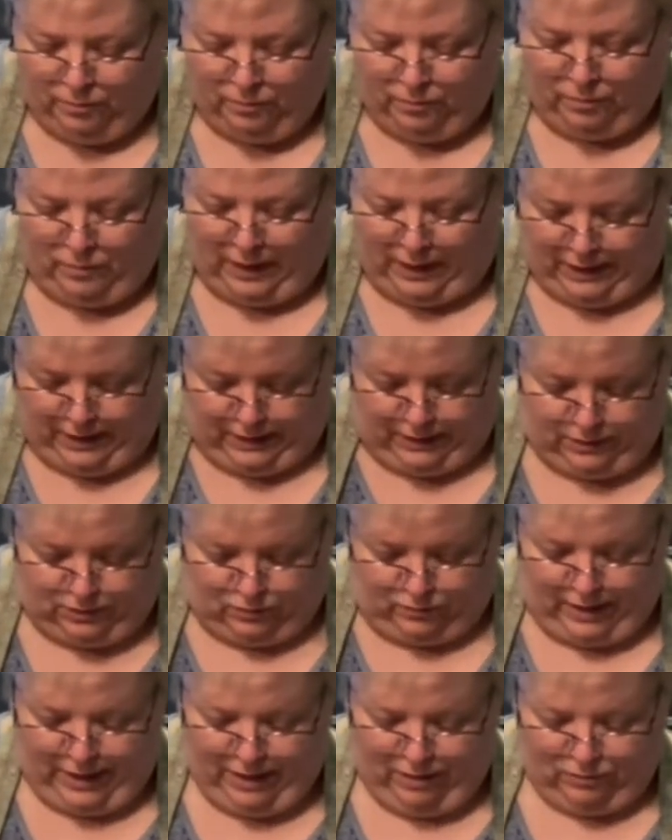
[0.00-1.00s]
Make it
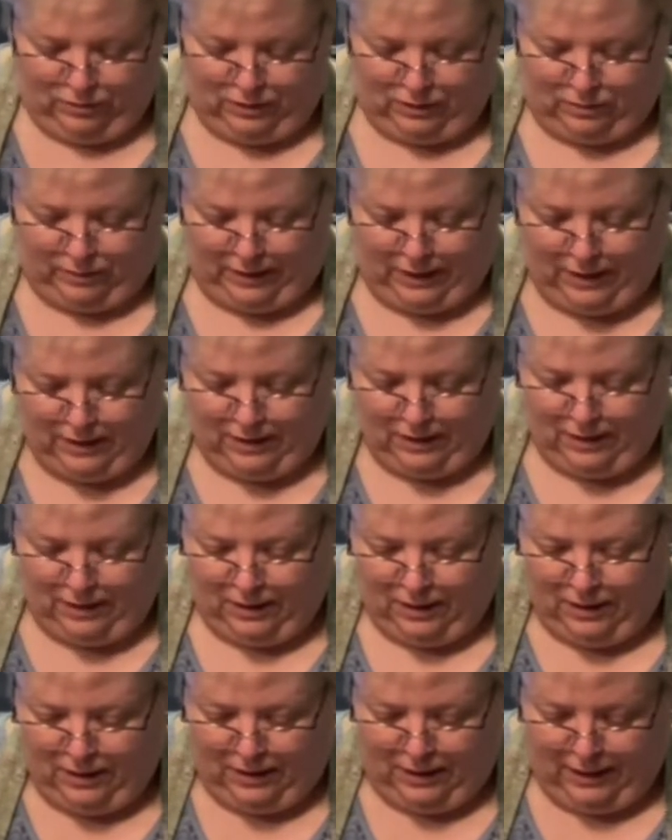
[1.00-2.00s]
as round as we
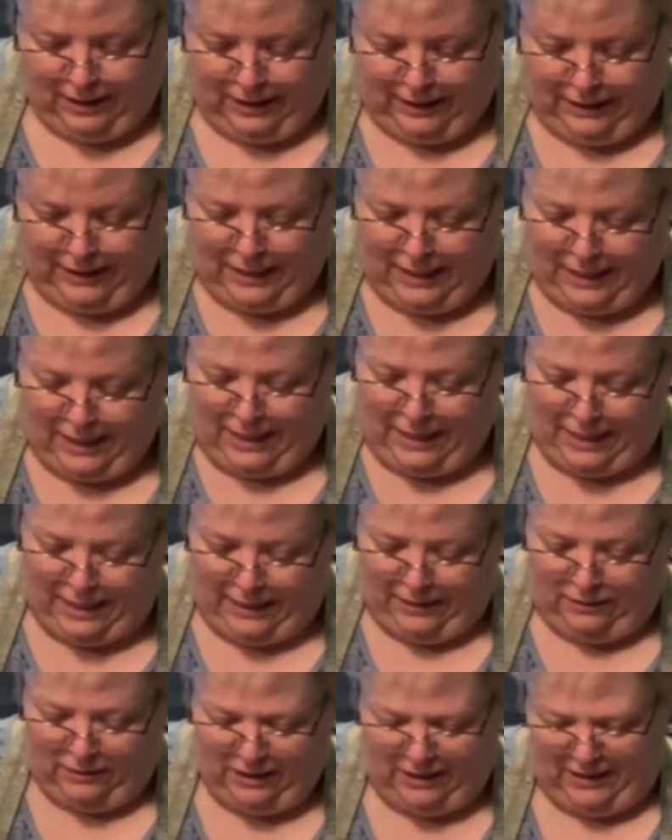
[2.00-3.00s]

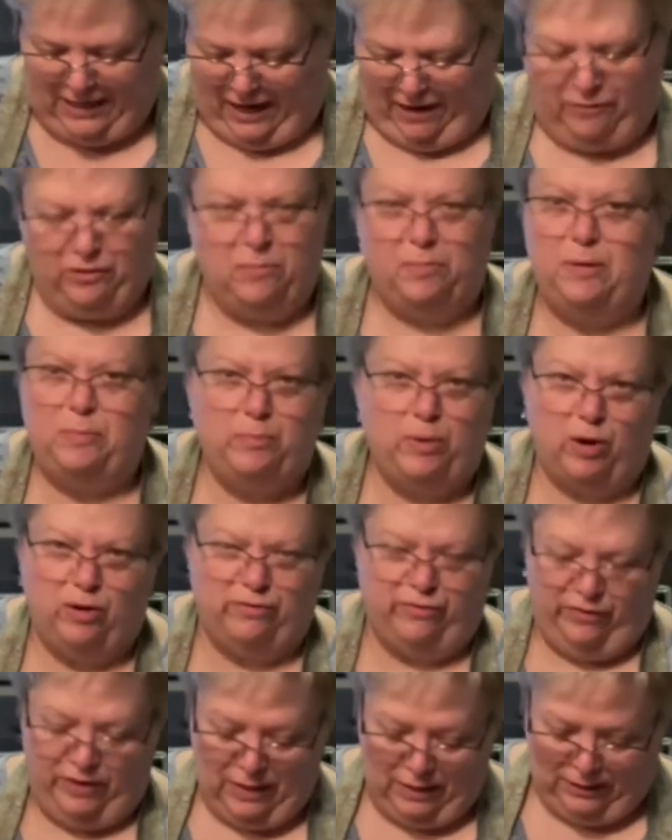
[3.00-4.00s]
can. Doesn't have to be
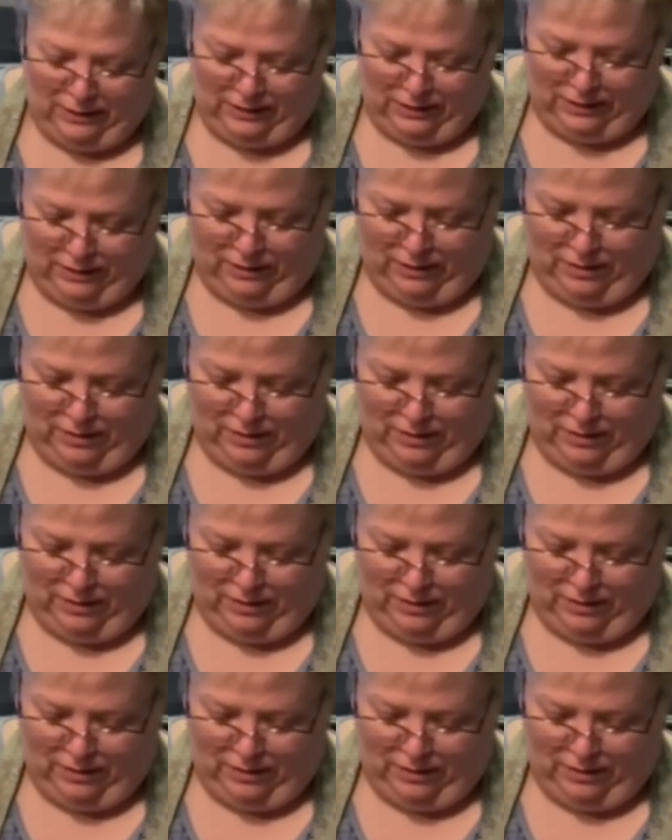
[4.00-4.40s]
perfect.